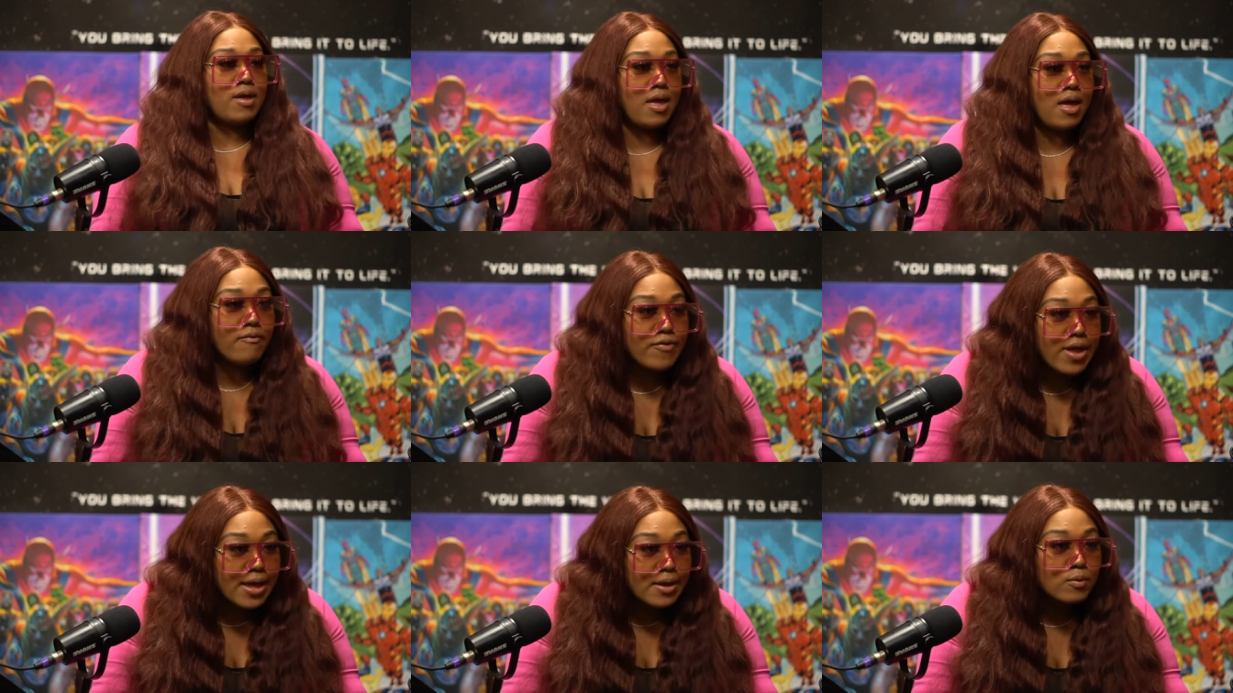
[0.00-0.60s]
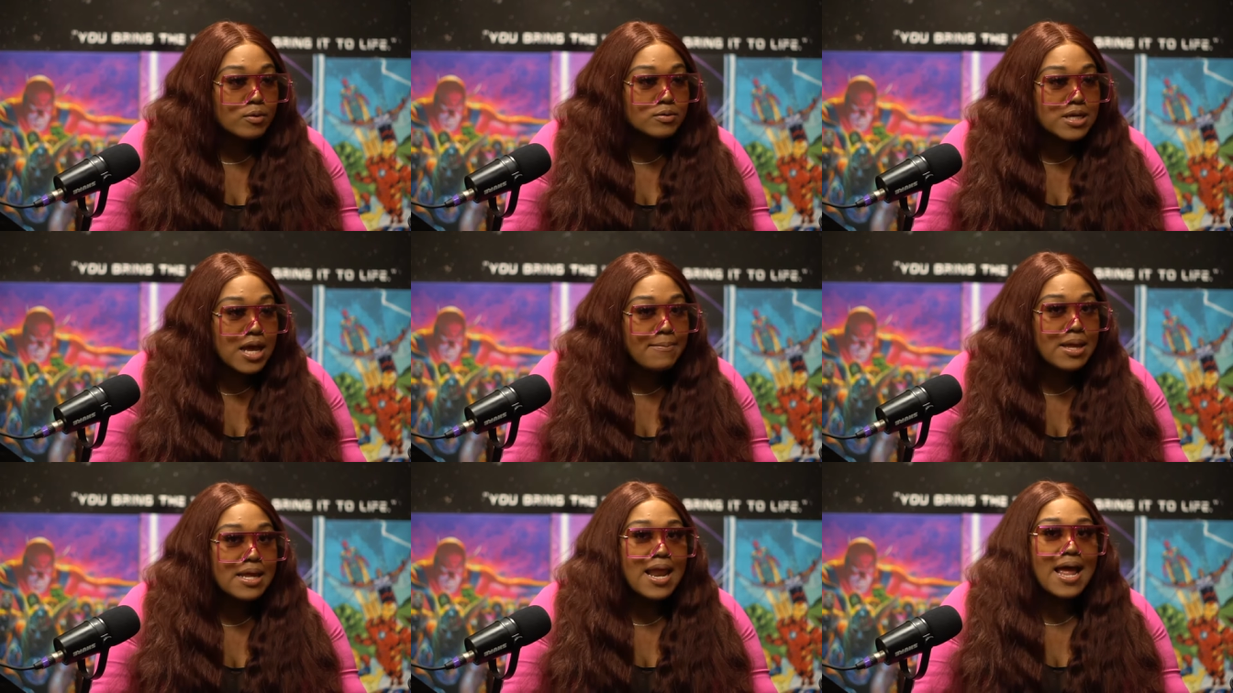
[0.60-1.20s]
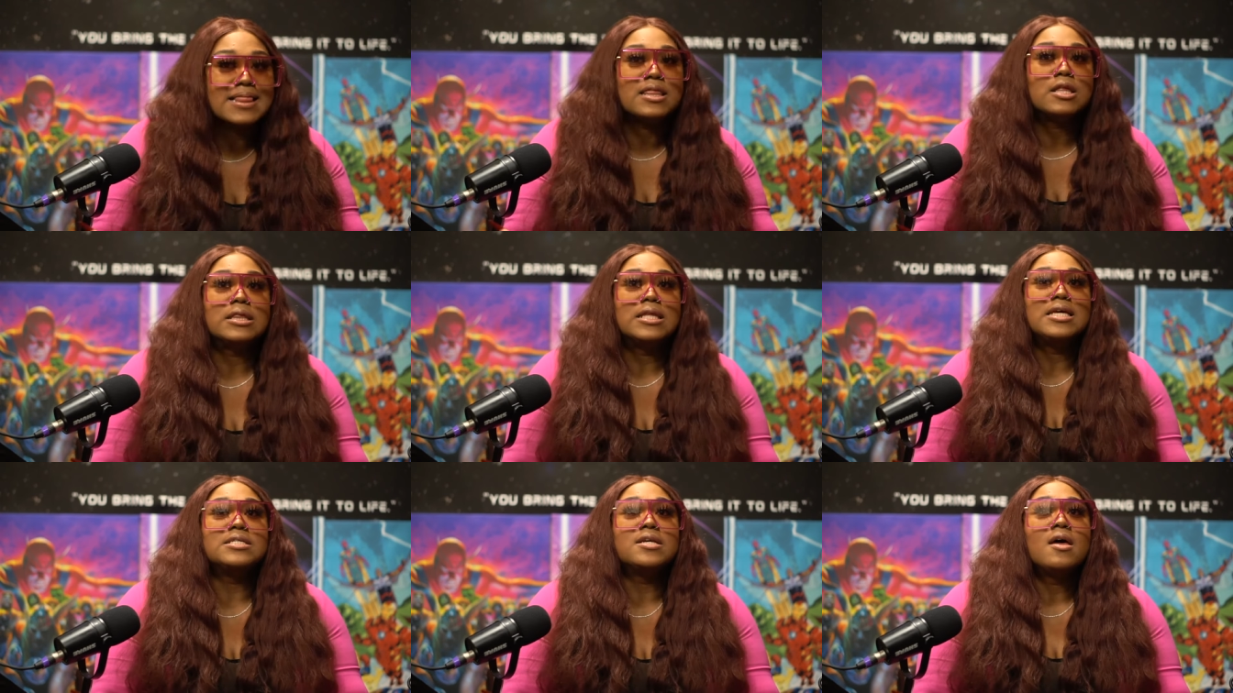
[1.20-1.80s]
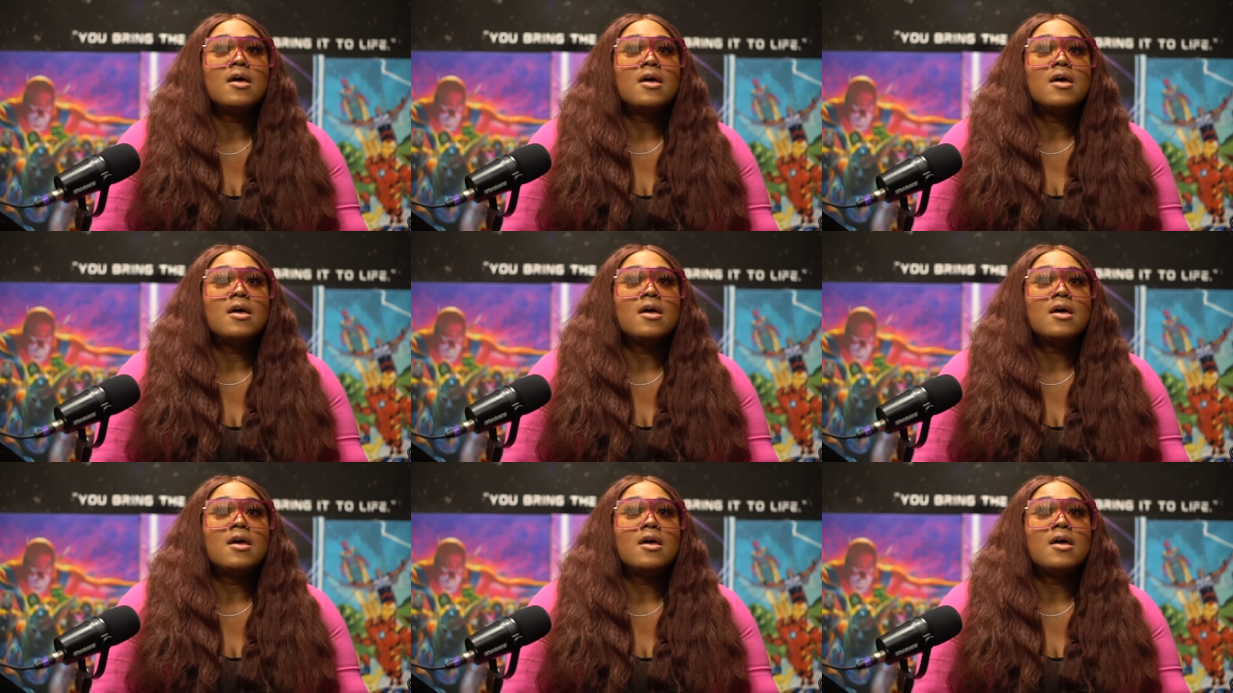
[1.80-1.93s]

of angles. I mean, at the least,